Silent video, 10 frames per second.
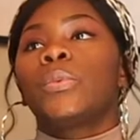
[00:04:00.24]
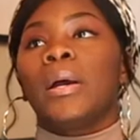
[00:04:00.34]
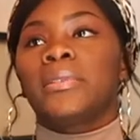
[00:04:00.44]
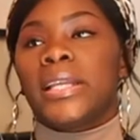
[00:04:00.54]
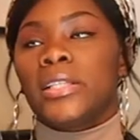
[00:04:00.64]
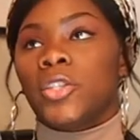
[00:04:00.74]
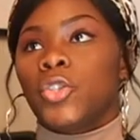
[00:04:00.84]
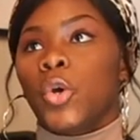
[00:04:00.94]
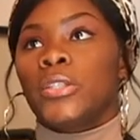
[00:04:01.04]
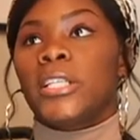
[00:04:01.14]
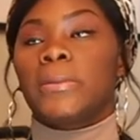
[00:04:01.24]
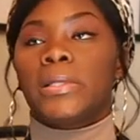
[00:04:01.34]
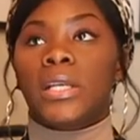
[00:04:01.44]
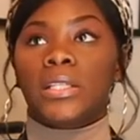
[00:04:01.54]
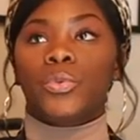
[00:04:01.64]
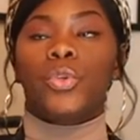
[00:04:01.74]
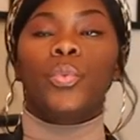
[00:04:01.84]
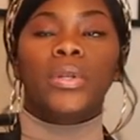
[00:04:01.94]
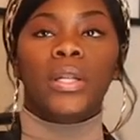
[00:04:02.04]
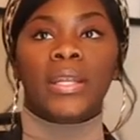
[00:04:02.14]
why I'm saying to toss it is because you
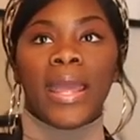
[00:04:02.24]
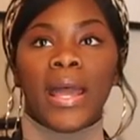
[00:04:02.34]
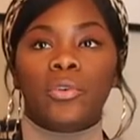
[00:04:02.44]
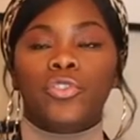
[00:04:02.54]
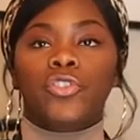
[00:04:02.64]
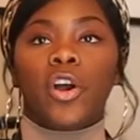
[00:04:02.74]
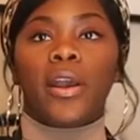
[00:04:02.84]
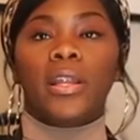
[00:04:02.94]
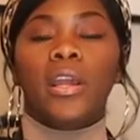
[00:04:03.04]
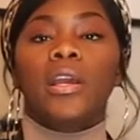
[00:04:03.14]
want to now start